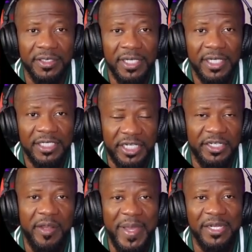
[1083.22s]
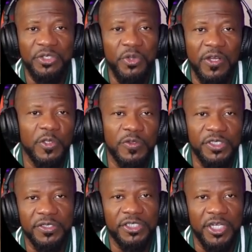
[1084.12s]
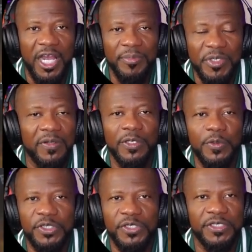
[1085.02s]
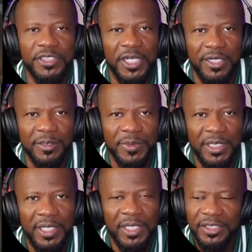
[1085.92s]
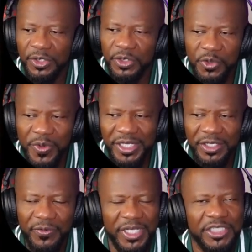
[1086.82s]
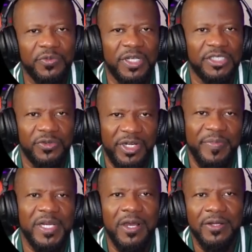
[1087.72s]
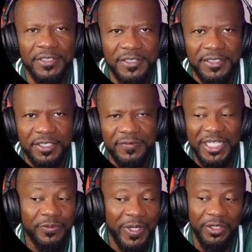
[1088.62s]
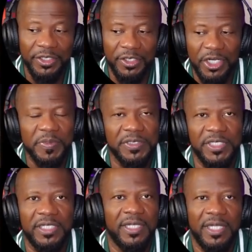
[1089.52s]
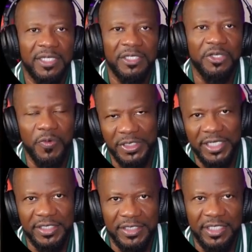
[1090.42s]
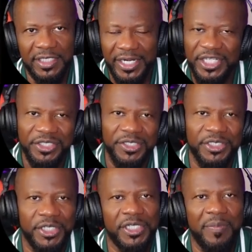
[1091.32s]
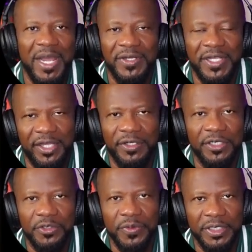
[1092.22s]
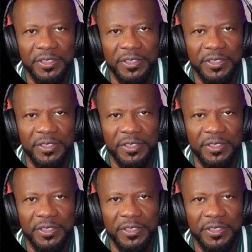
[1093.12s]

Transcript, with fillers: telling the man, "You're gonna lose your job. You're gonna lose your job." So you in the restaurant screaming all this stuff. That's why the other couple said, you know what they said. Now they should have shut their mouth. They had nothing to do with it.